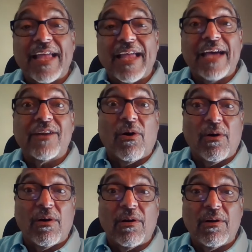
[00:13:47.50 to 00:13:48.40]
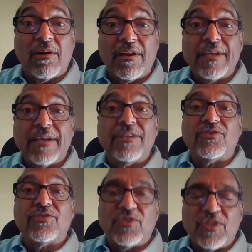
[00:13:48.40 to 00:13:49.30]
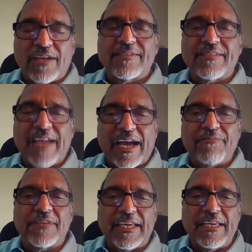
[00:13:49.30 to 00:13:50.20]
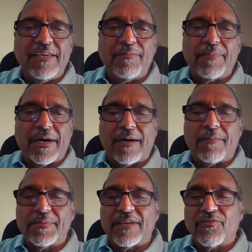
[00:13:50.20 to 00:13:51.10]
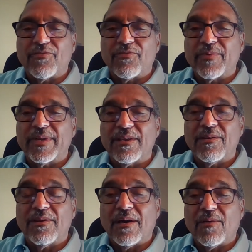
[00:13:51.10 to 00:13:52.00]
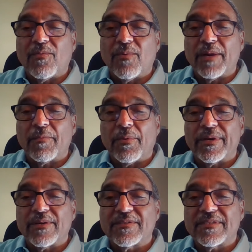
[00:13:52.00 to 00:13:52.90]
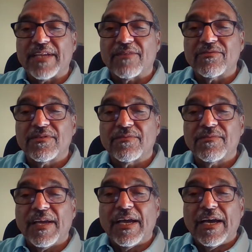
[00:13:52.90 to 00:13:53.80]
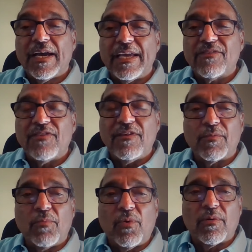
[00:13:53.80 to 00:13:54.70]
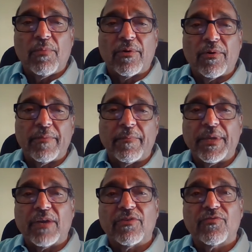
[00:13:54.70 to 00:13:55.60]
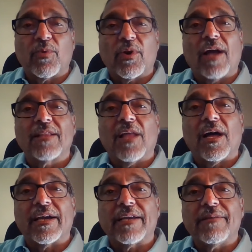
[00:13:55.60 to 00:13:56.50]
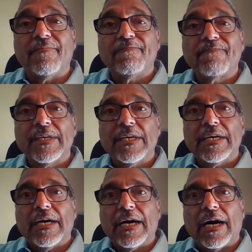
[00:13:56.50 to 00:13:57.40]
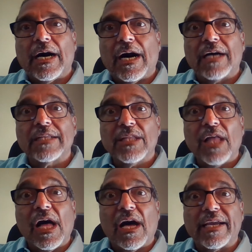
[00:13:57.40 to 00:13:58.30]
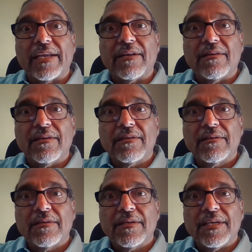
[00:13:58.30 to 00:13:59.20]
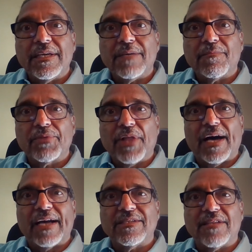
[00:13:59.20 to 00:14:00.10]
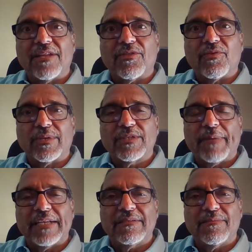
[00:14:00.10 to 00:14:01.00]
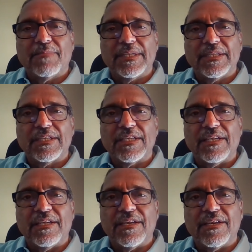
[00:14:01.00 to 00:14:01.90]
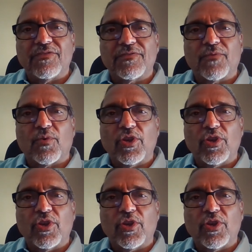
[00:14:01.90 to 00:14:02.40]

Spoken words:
that hard. You just have to keep up. That's really what it boils down to. It's even more important because we're online. Online implies that the responsibility is for